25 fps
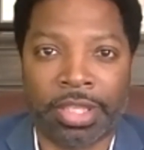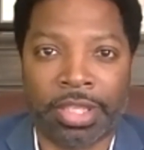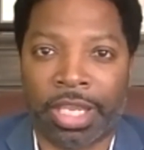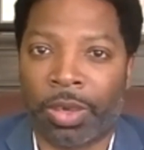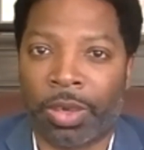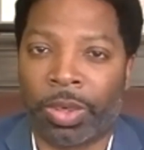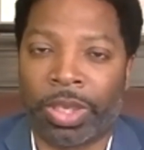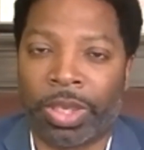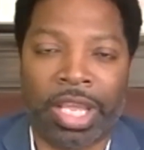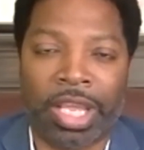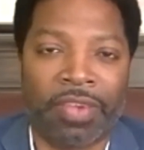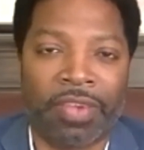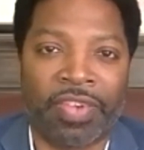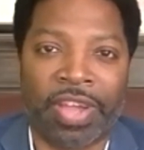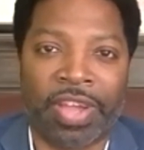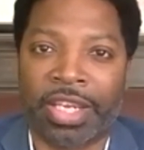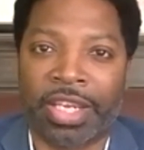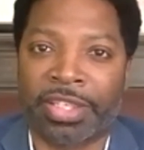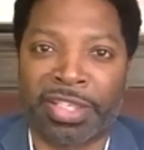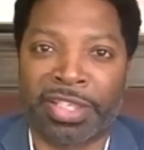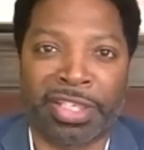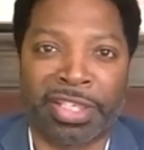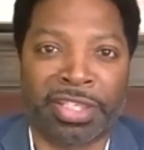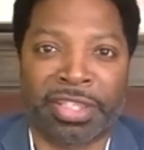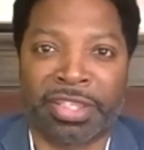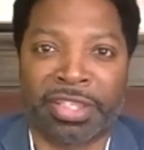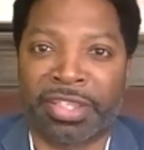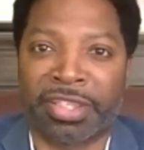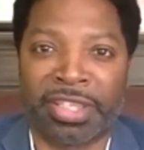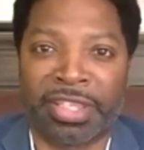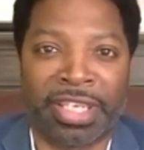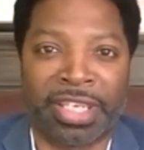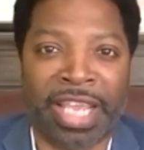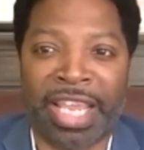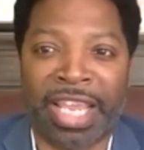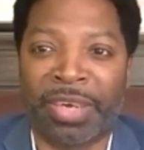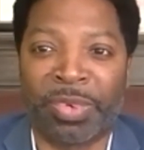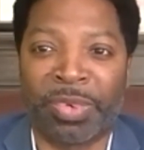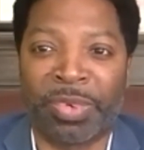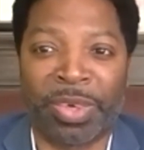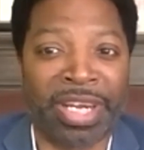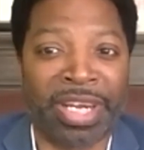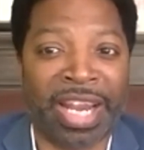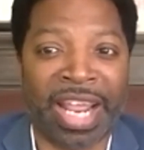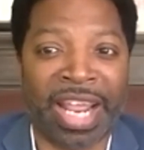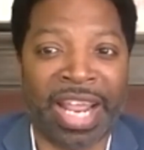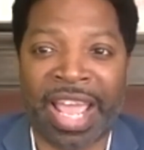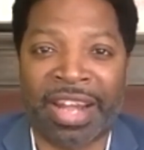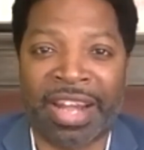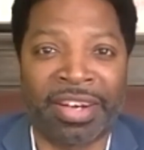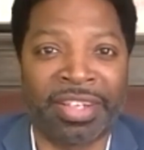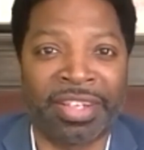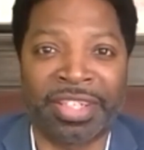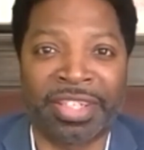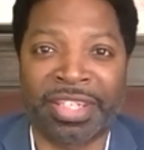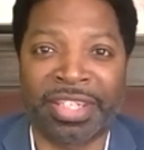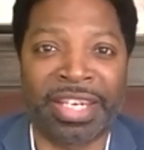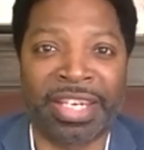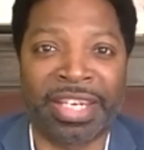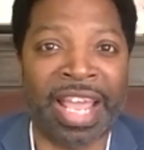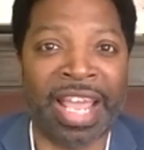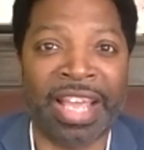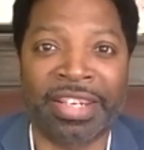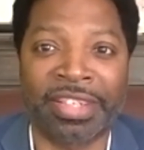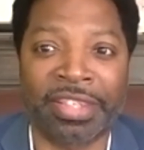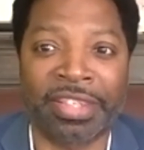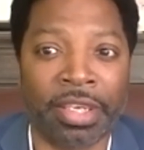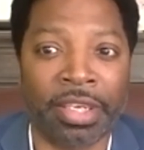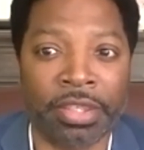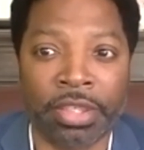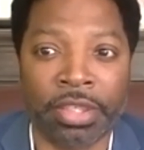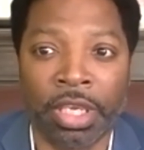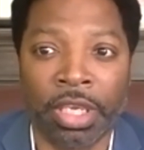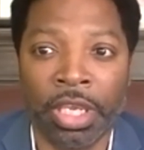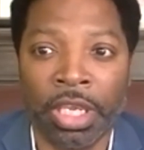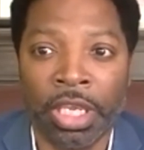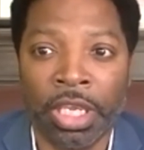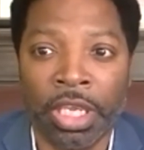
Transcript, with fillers: they only have access to gain what an analyst can access.